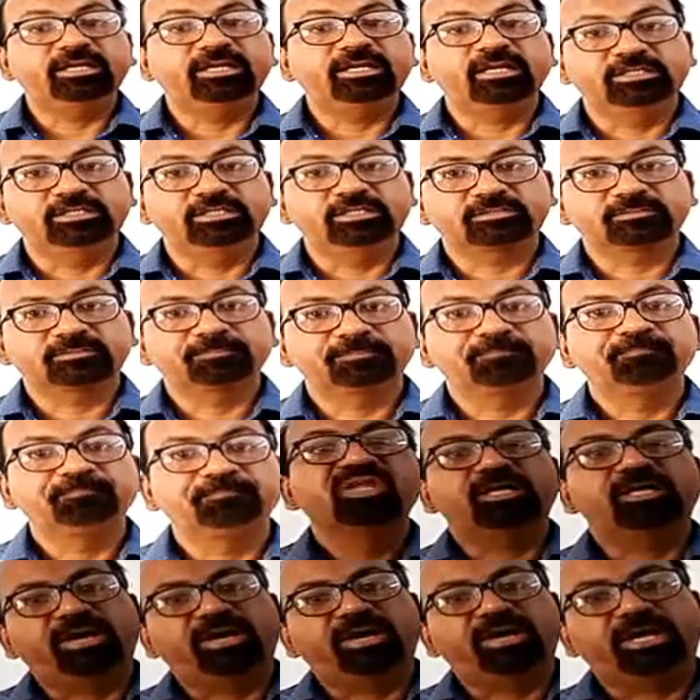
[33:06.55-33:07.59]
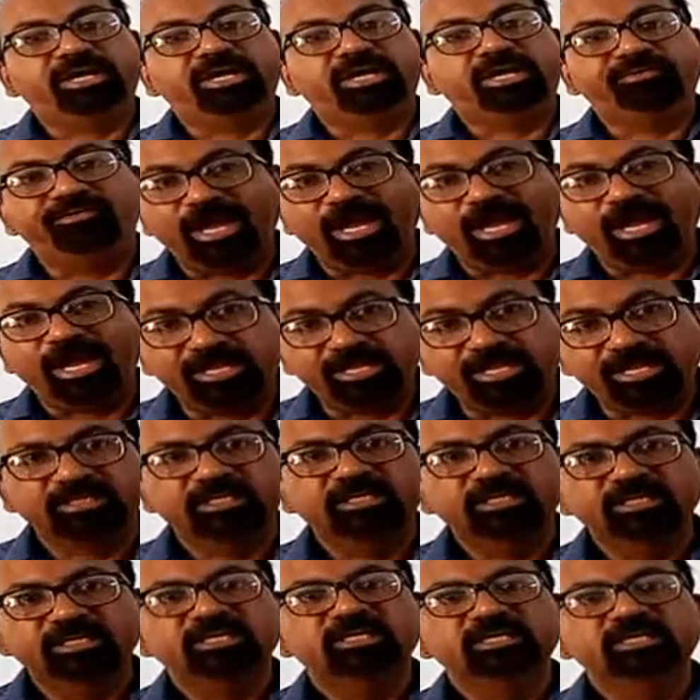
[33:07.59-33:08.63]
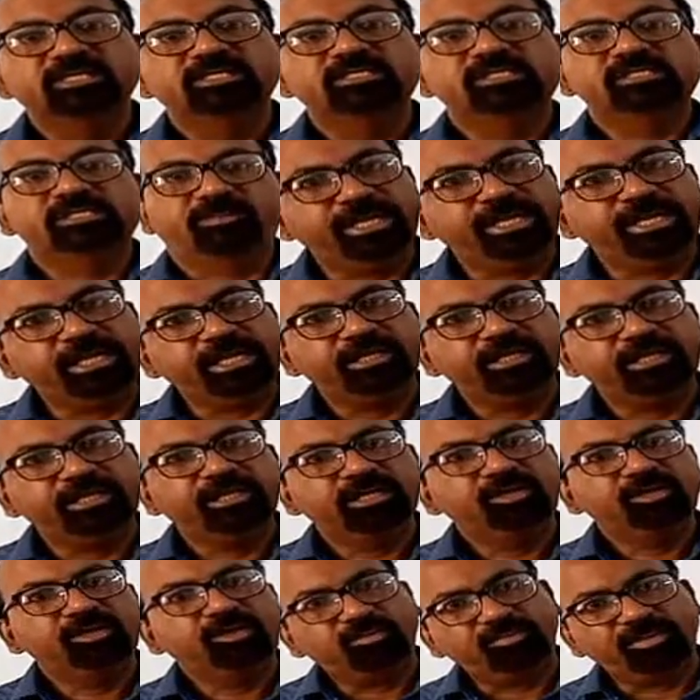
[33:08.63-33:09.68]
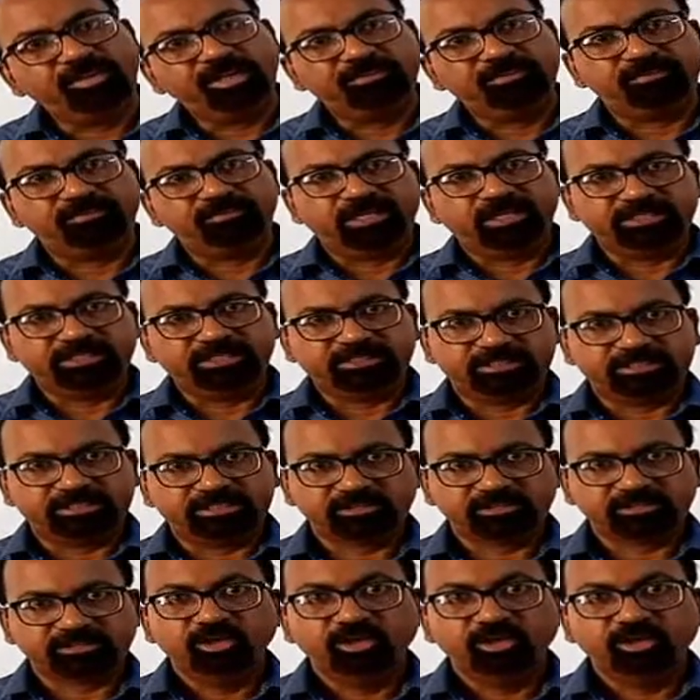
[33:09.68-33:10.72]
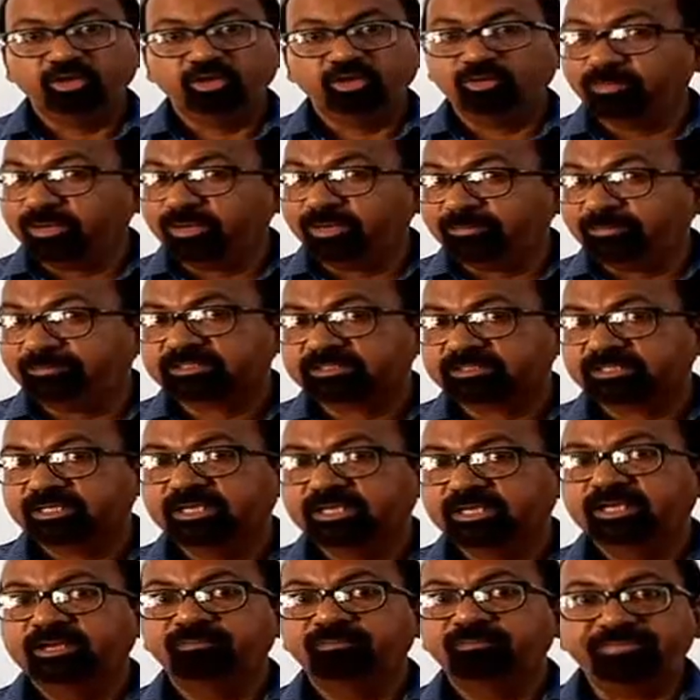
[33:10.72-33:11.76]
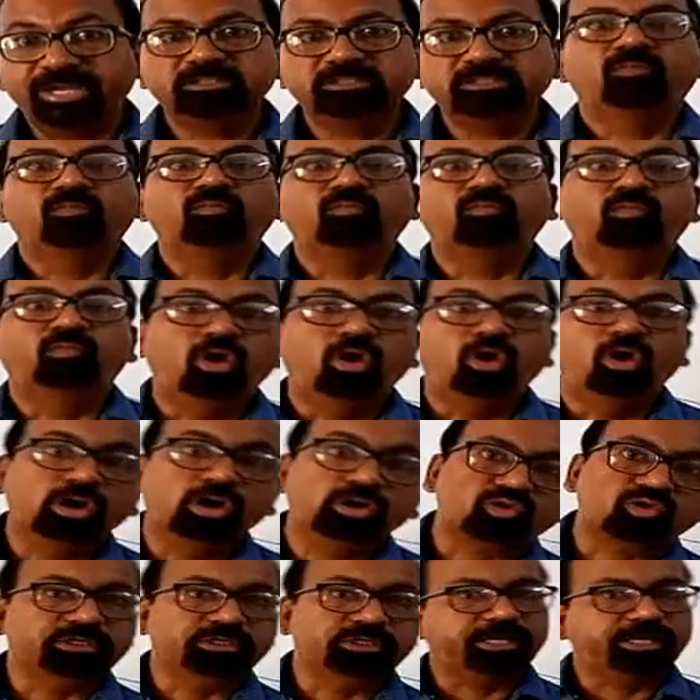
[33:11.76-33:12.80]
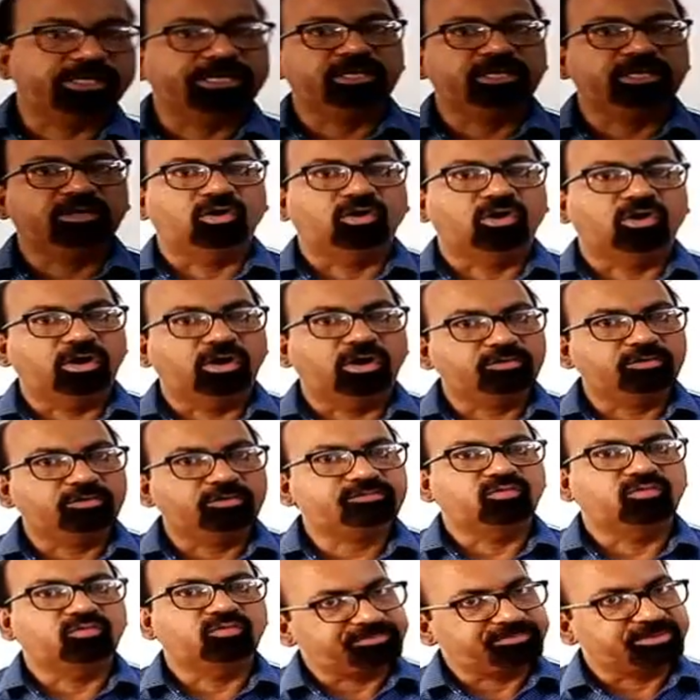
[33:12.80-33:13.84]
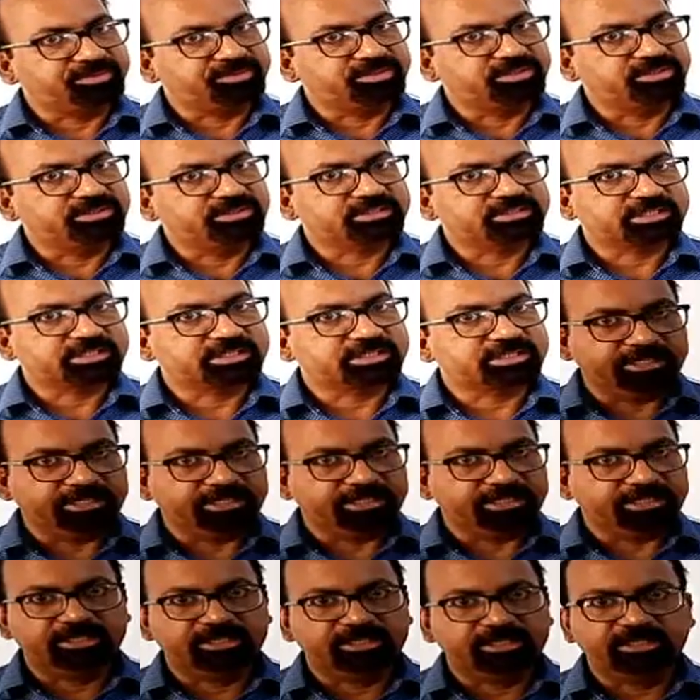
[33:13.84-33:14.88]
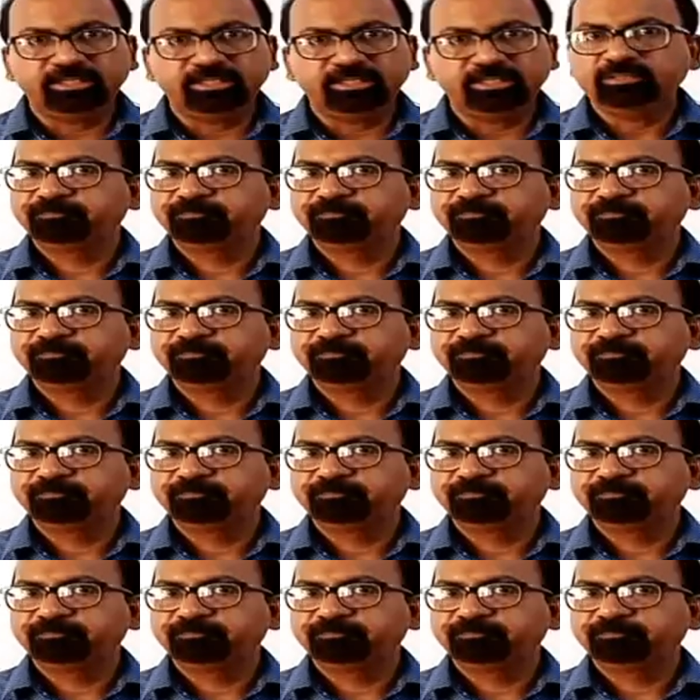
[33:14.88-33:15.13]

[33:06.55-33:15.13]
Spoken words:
Some are dry places, some are very humid places. Humid places means more quantity of water vapors in the air.